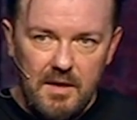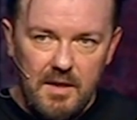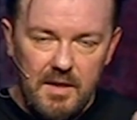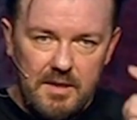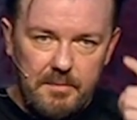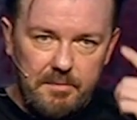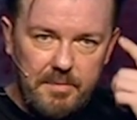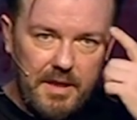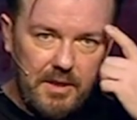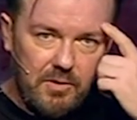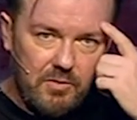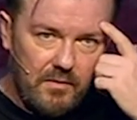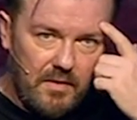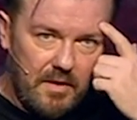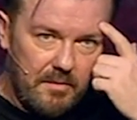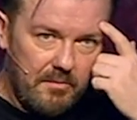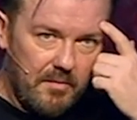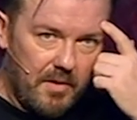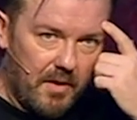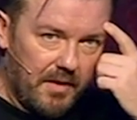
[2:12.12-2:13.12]
There's a picture of
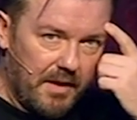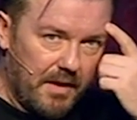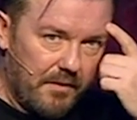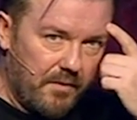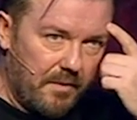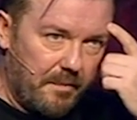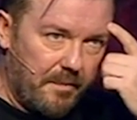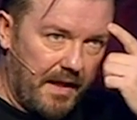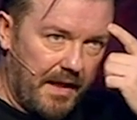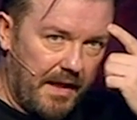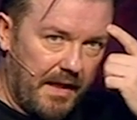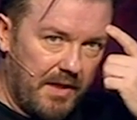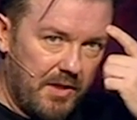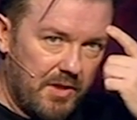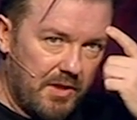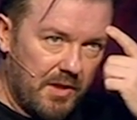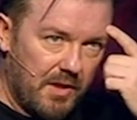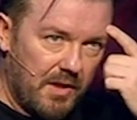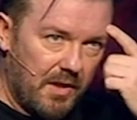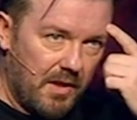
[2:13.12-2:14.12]
him on every
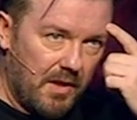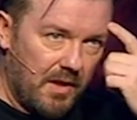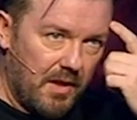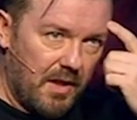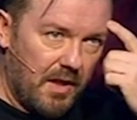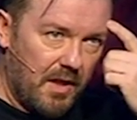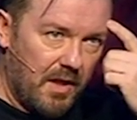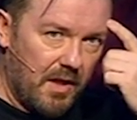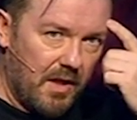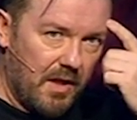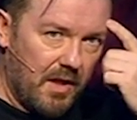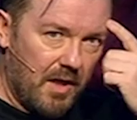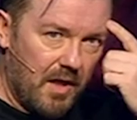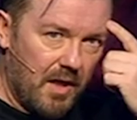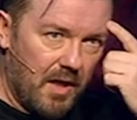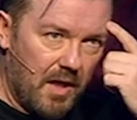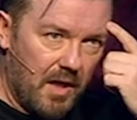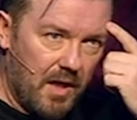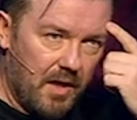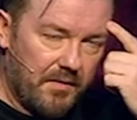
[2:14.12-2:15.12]
page
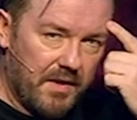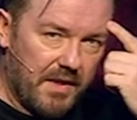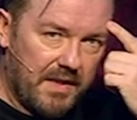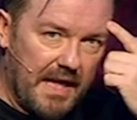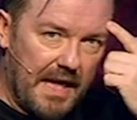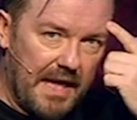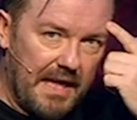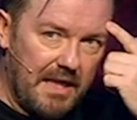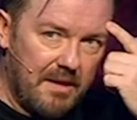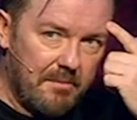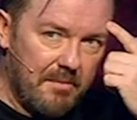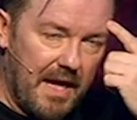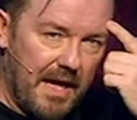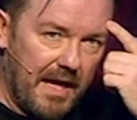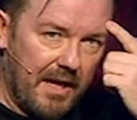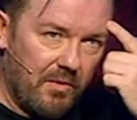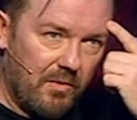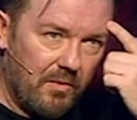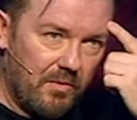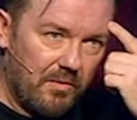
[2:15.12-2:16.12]
of the Daily
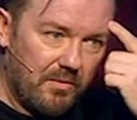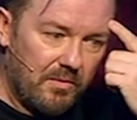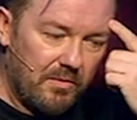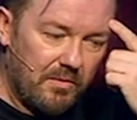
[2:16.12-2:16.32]
Mail.